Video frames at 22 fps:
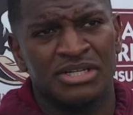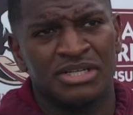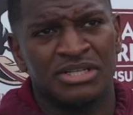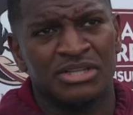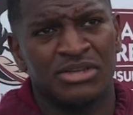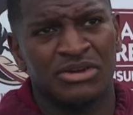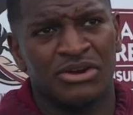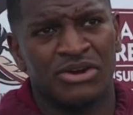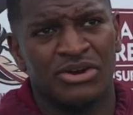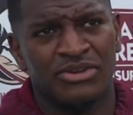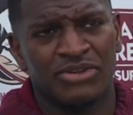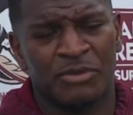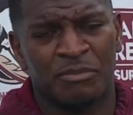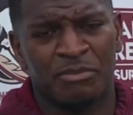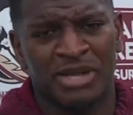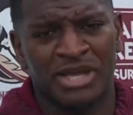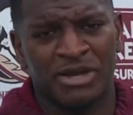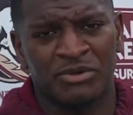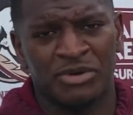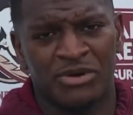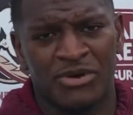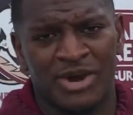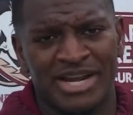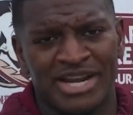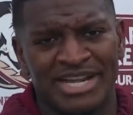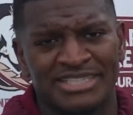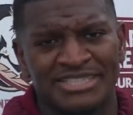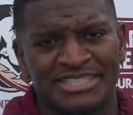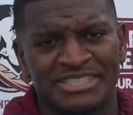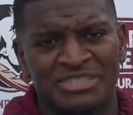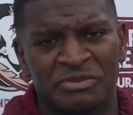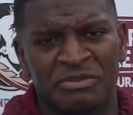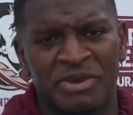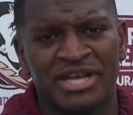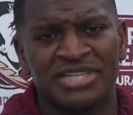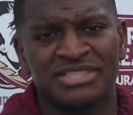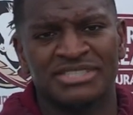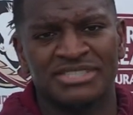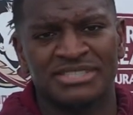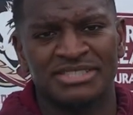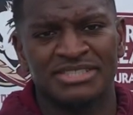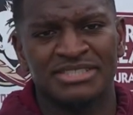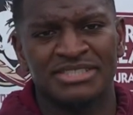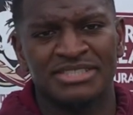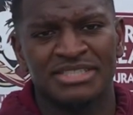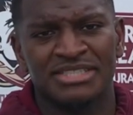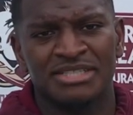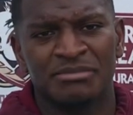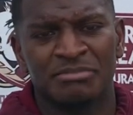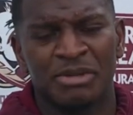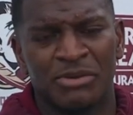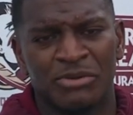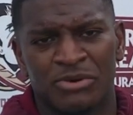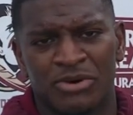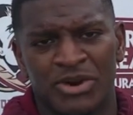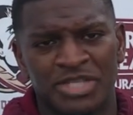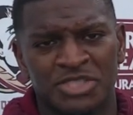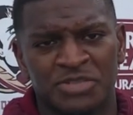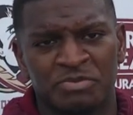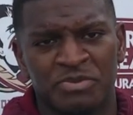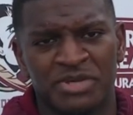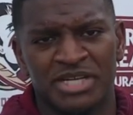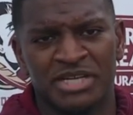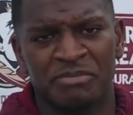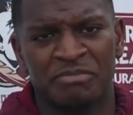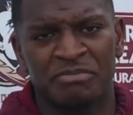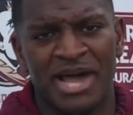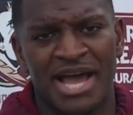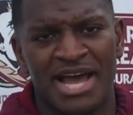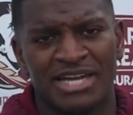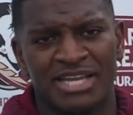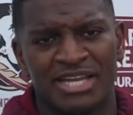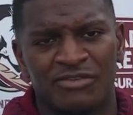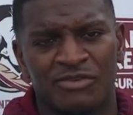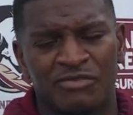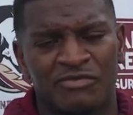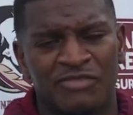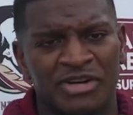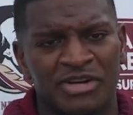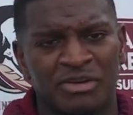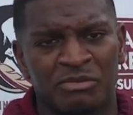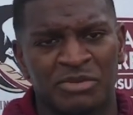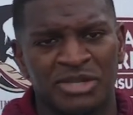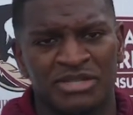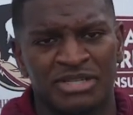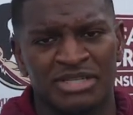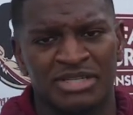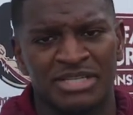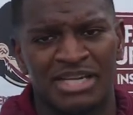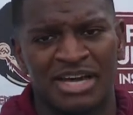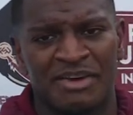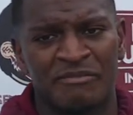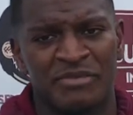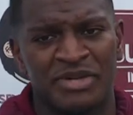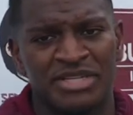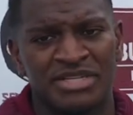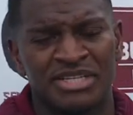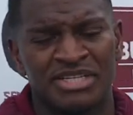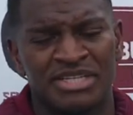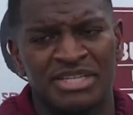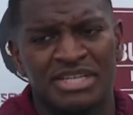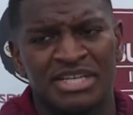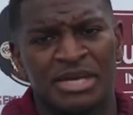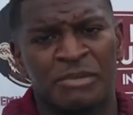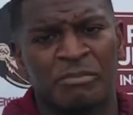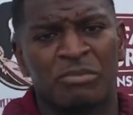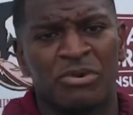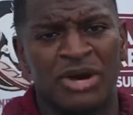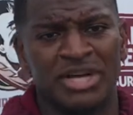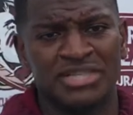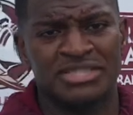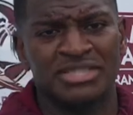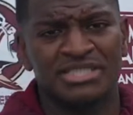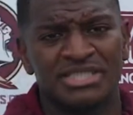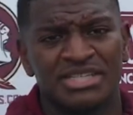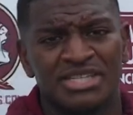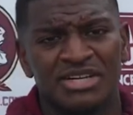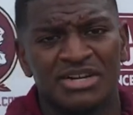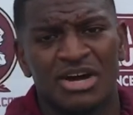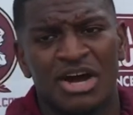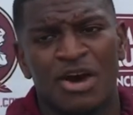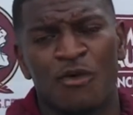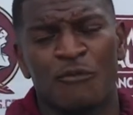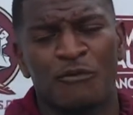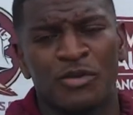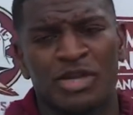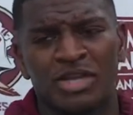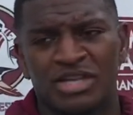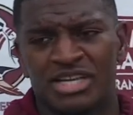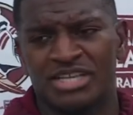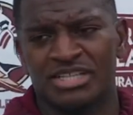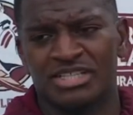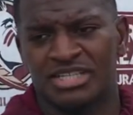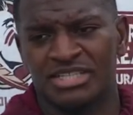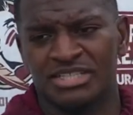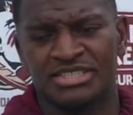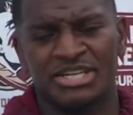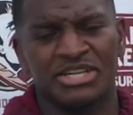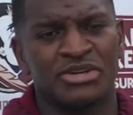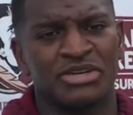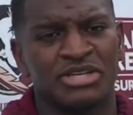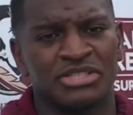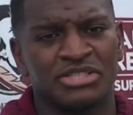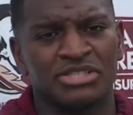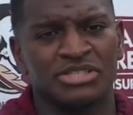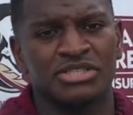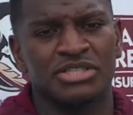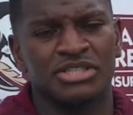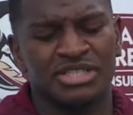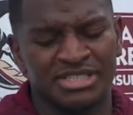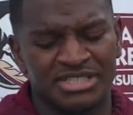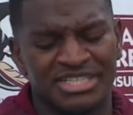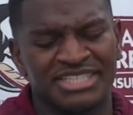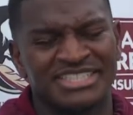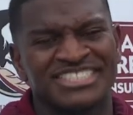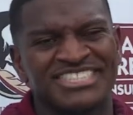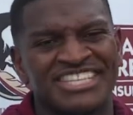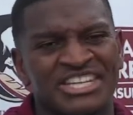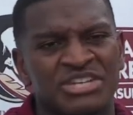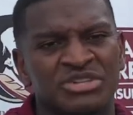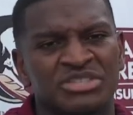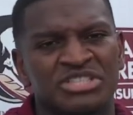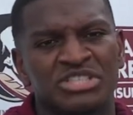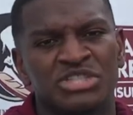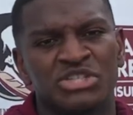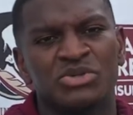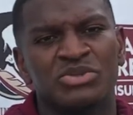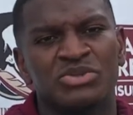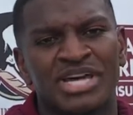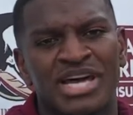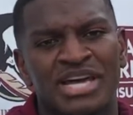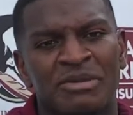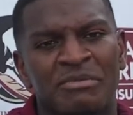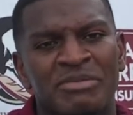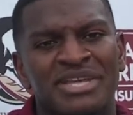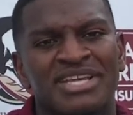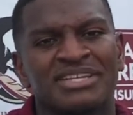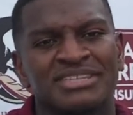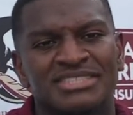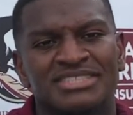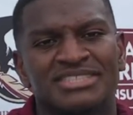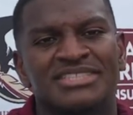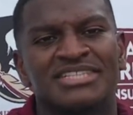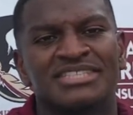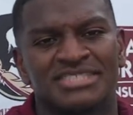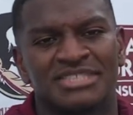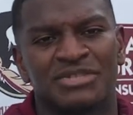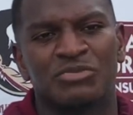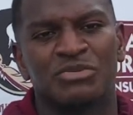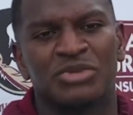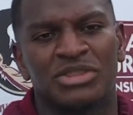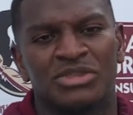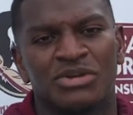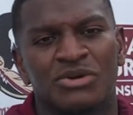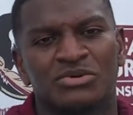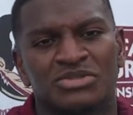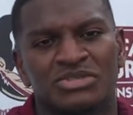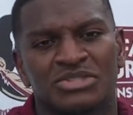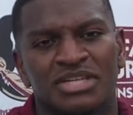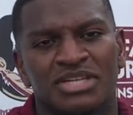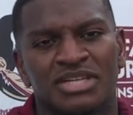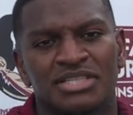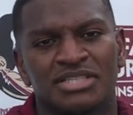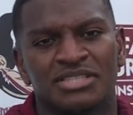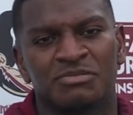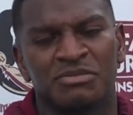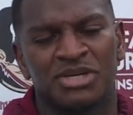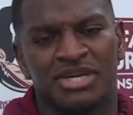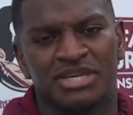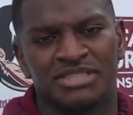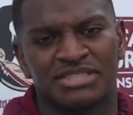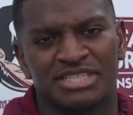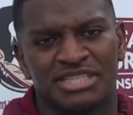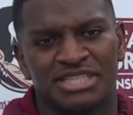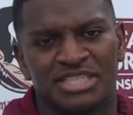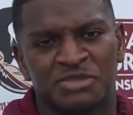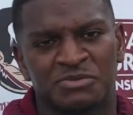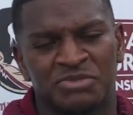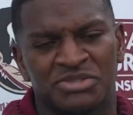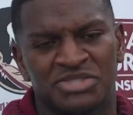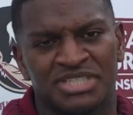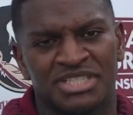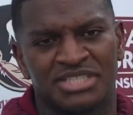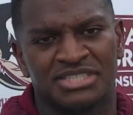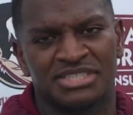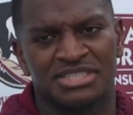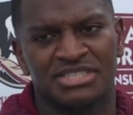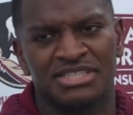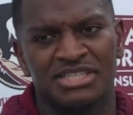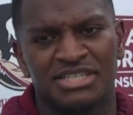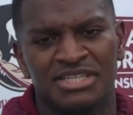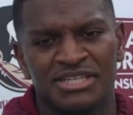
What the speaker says: They're playing with great anticipation, playing with great speed and pad level. Fundamentally, I've been impressed. I hope we could continue to do that and be consistent with those things, because at this position,